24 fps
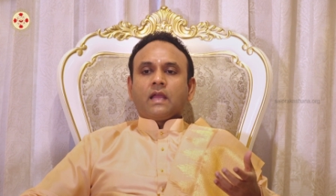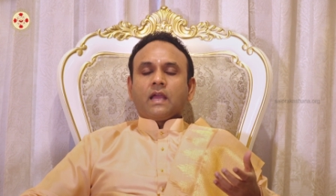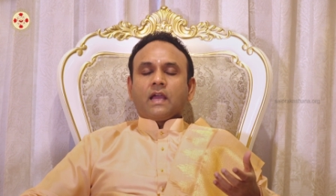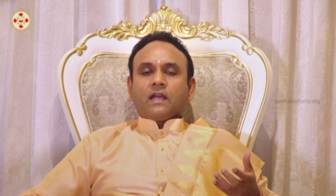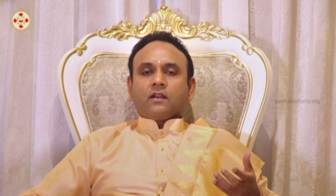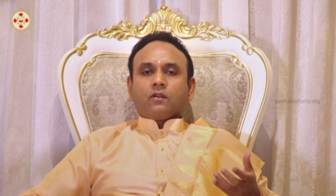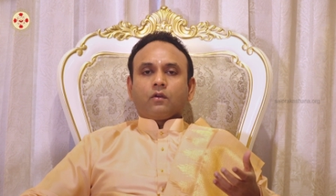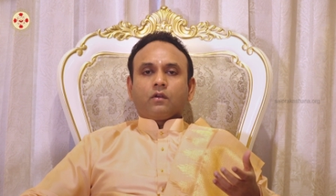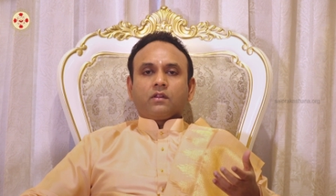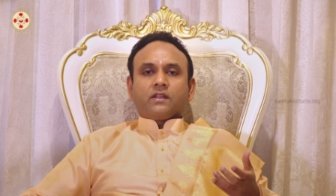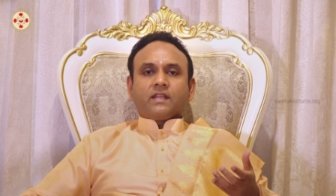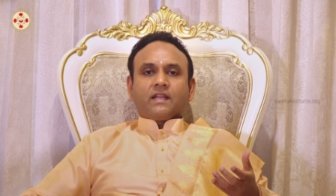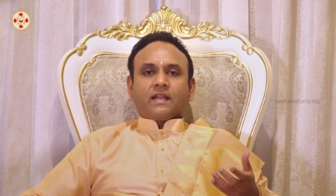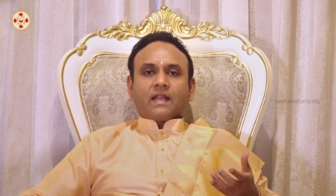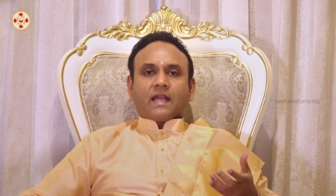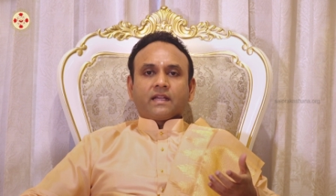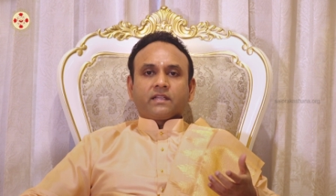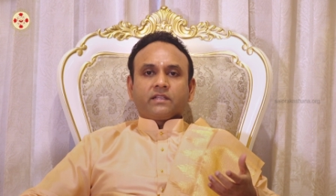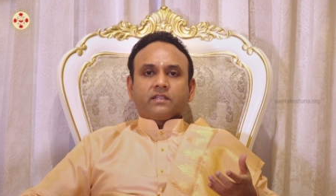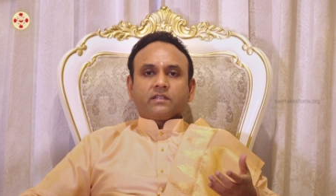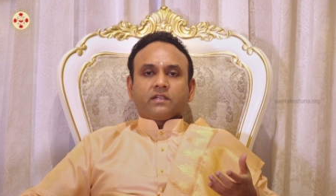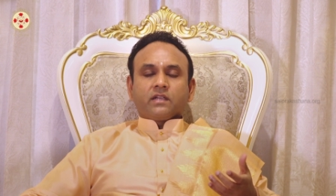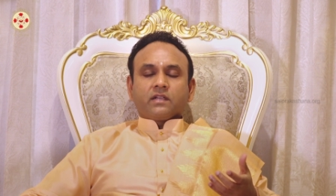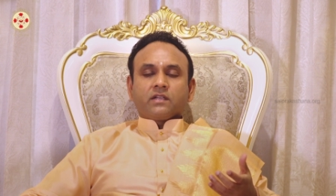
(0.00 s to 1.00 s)
And all their
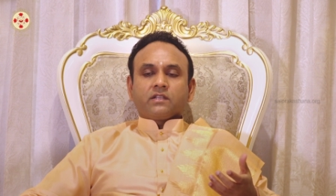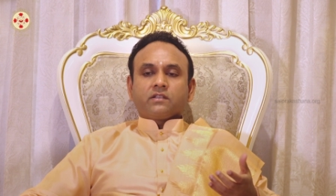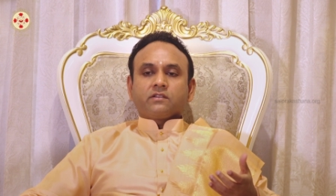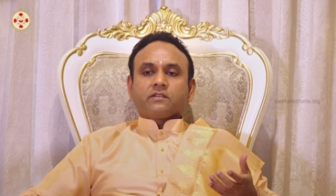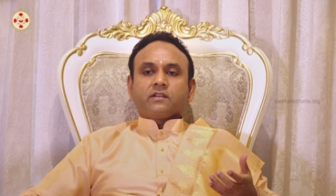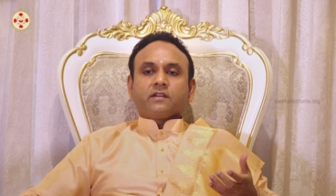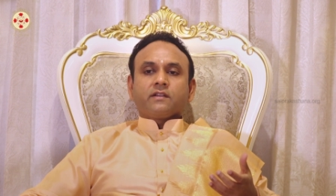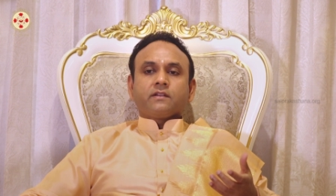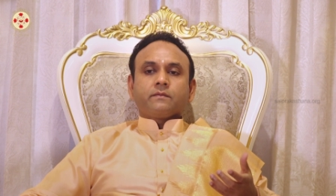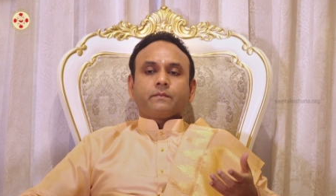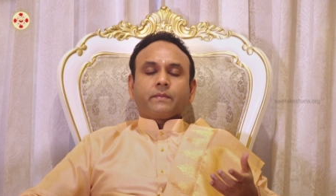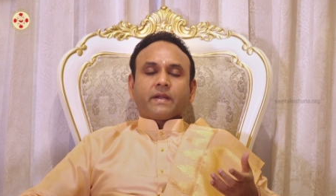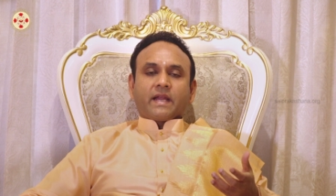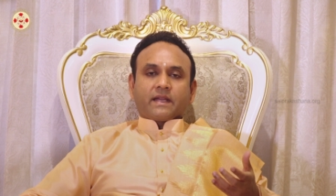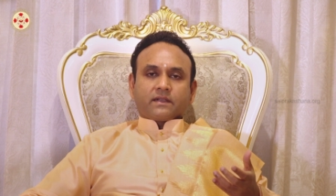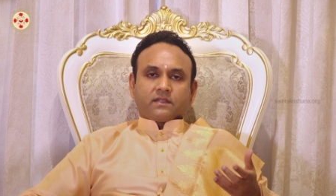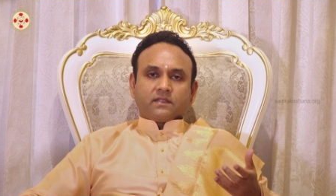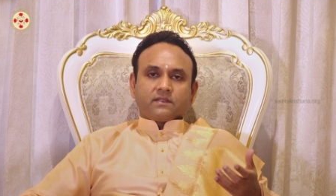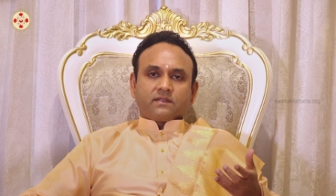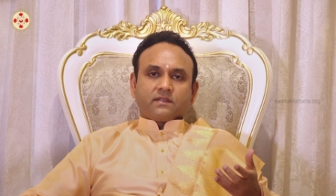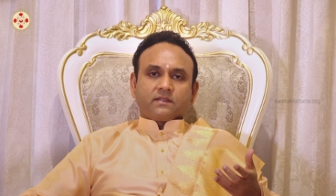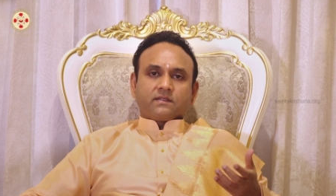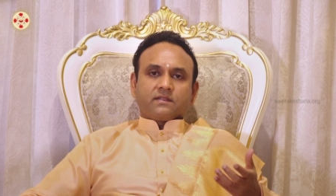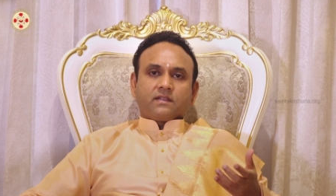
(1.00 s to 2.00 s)
agricultural
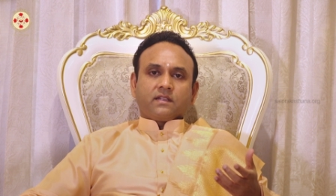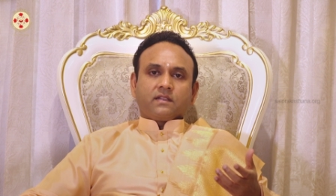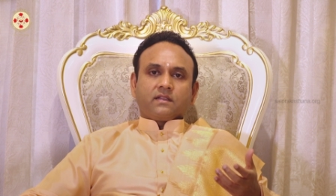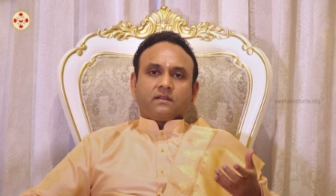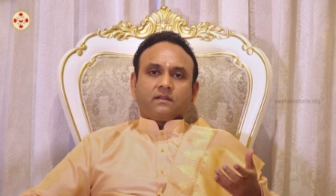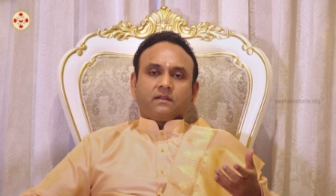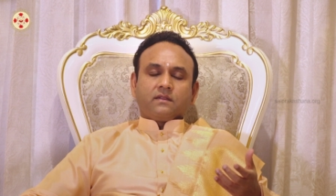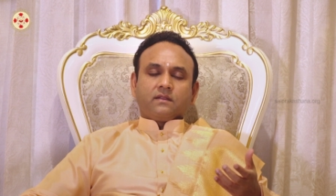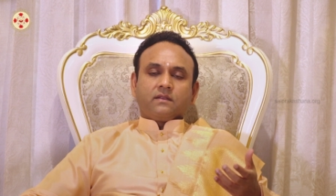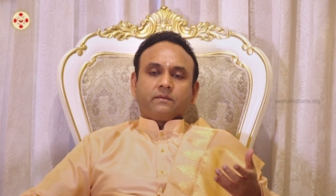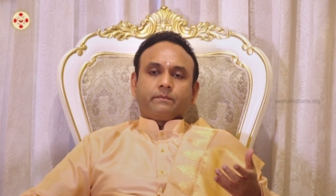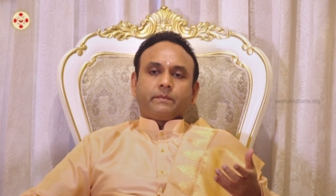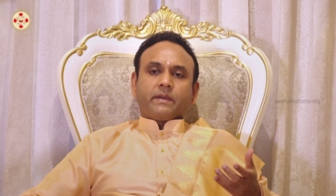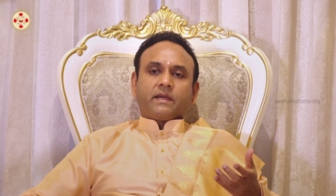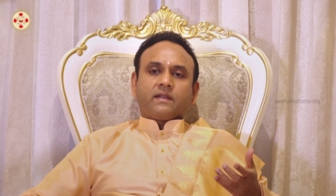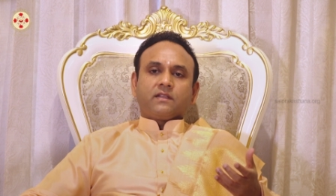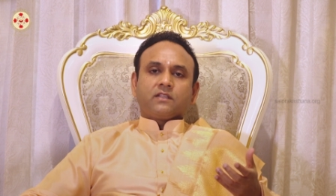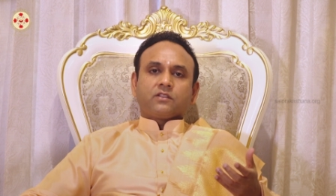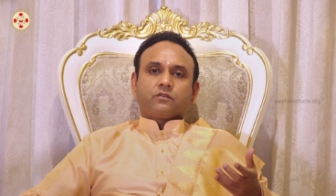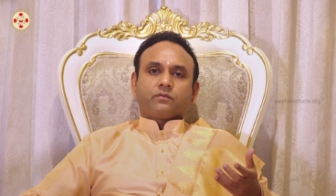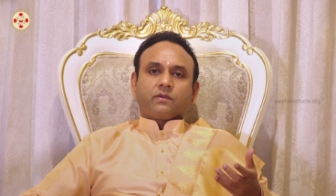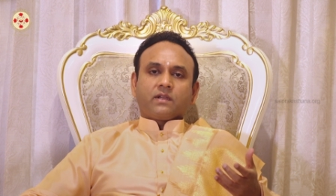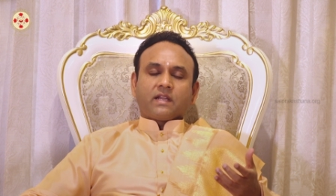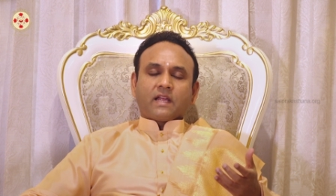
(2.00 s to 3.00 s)
practices that the
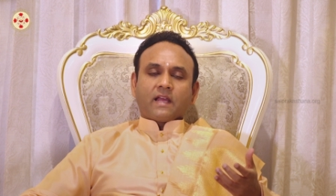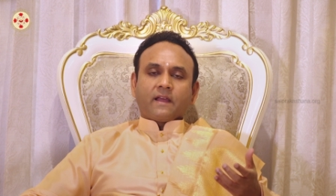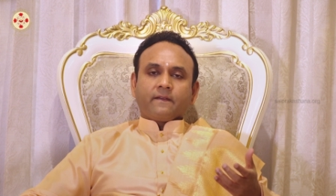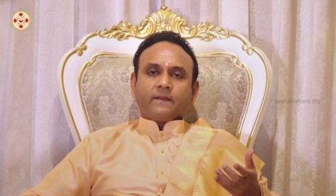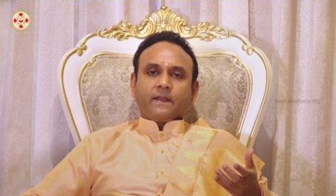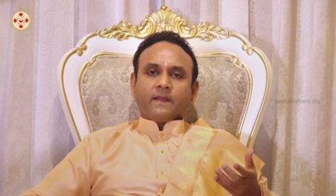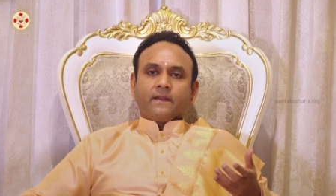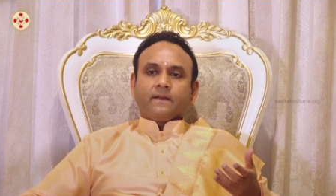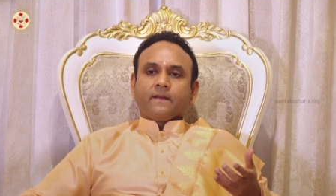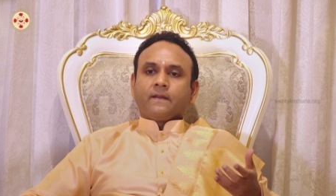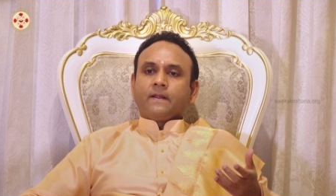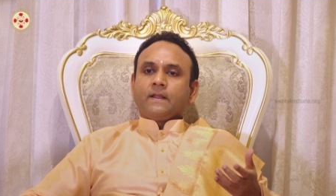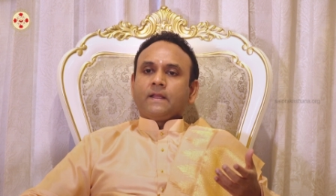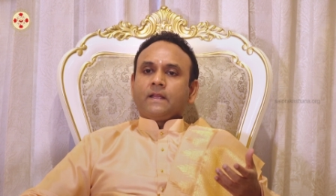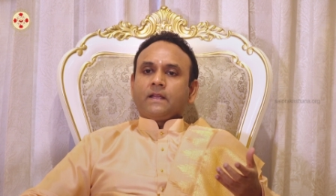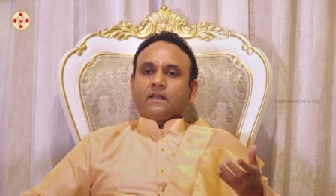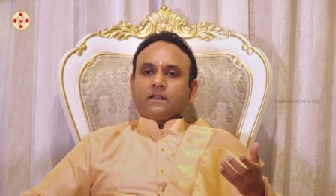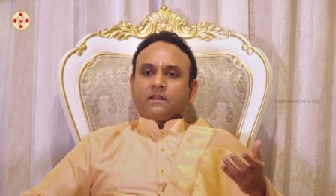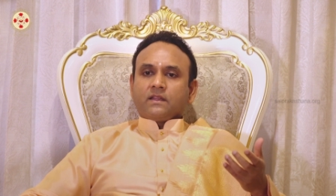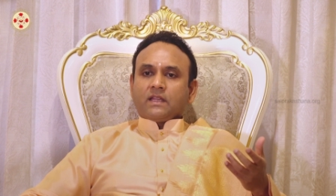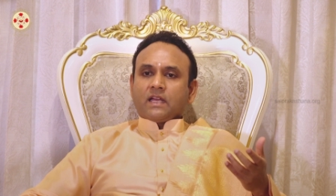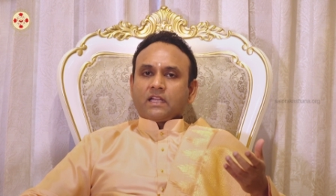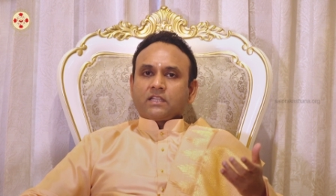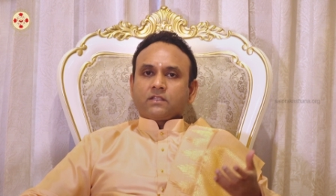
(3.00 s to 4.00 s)
parents were having,
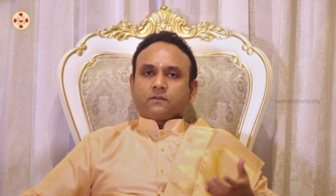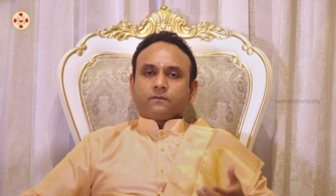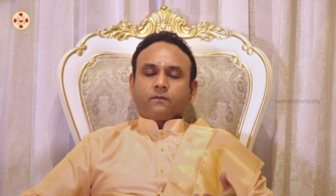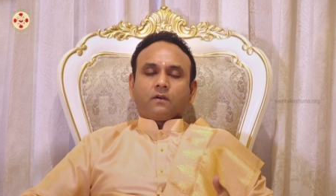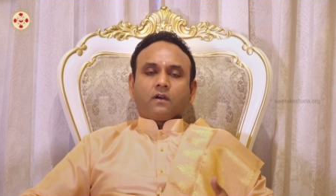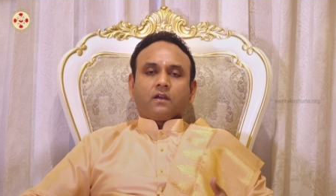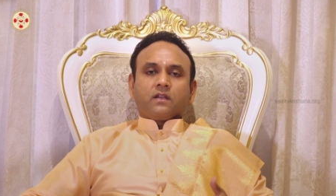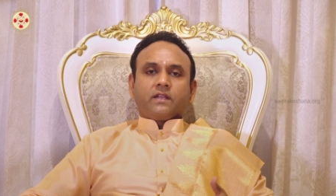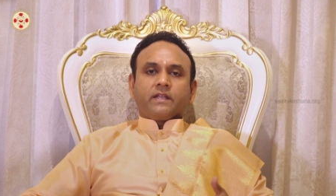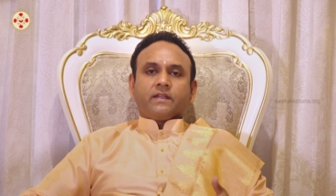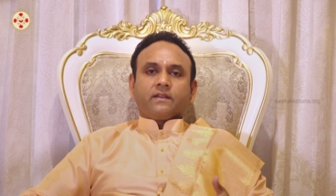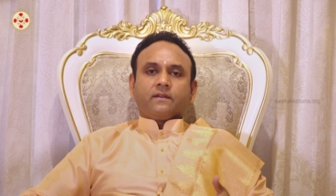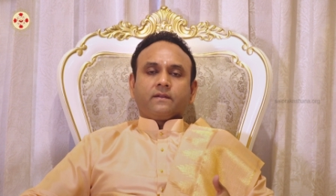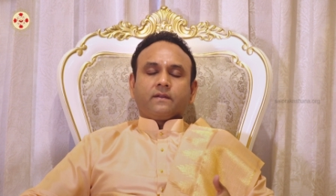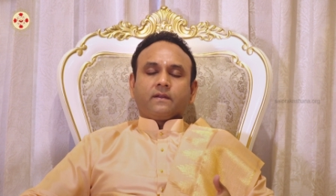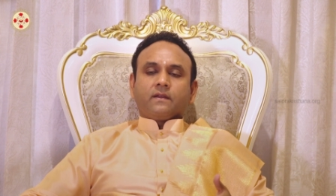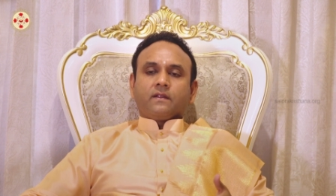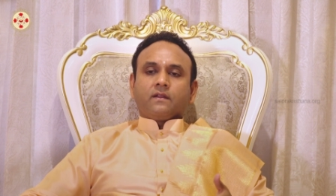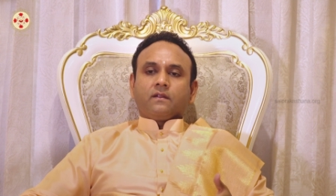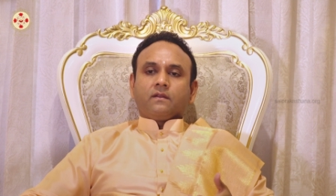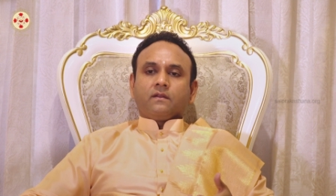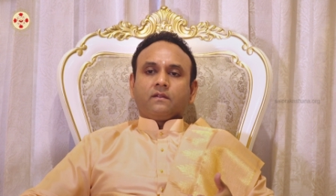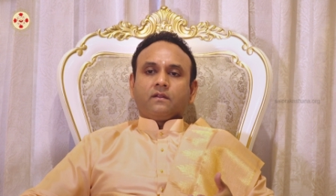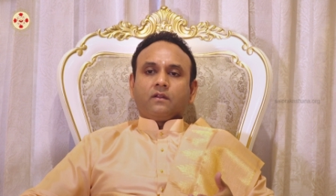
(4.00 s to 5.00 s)
that's falling
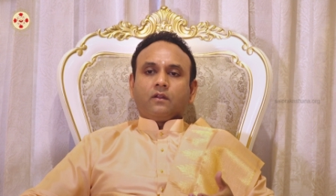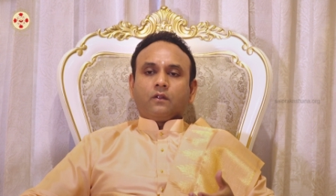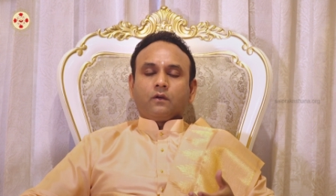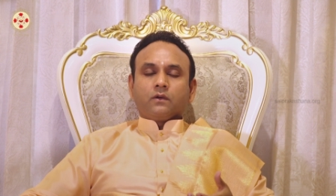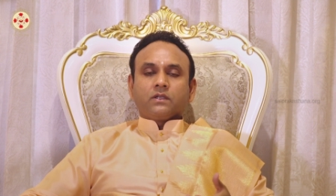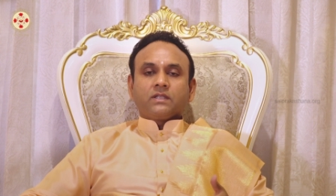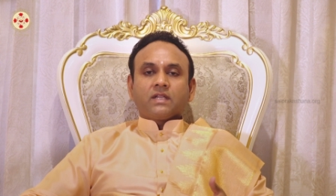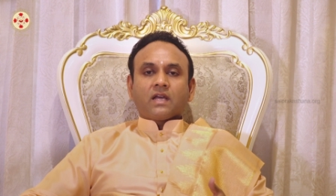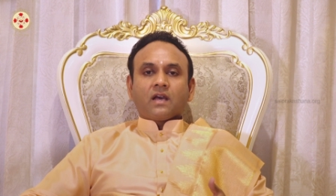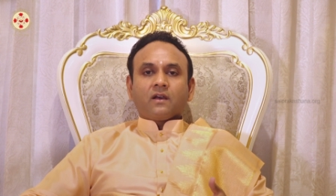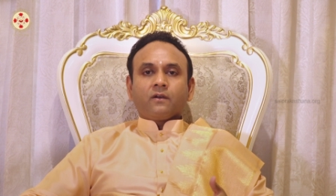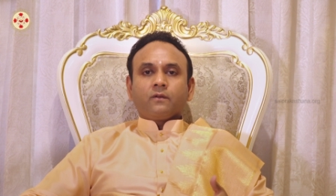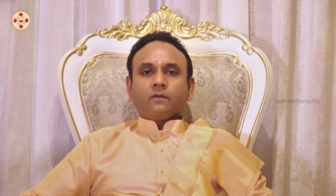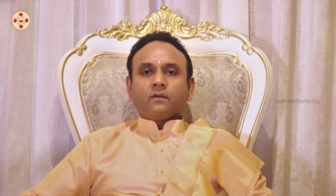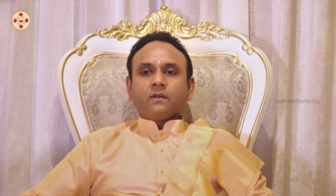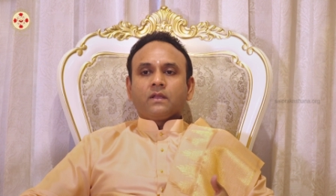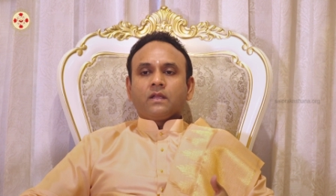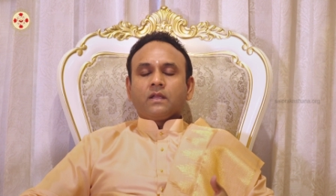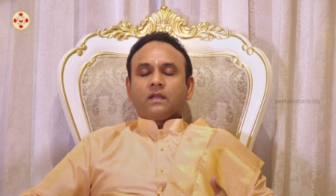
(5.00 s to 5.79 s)
low now.